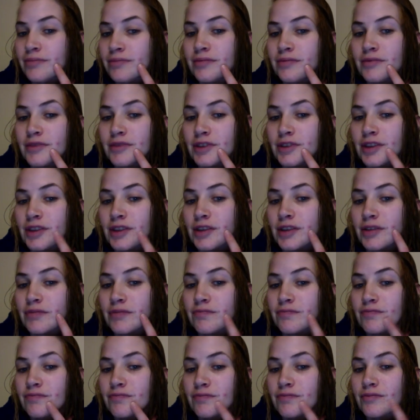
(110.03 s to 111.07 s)
so
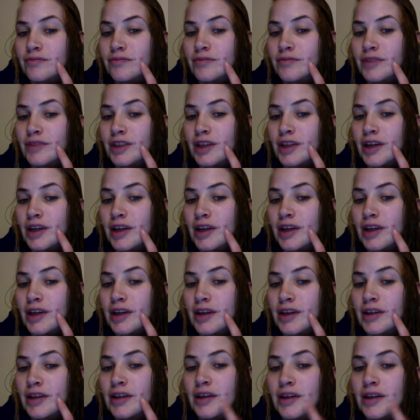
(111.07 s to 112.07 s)
yay.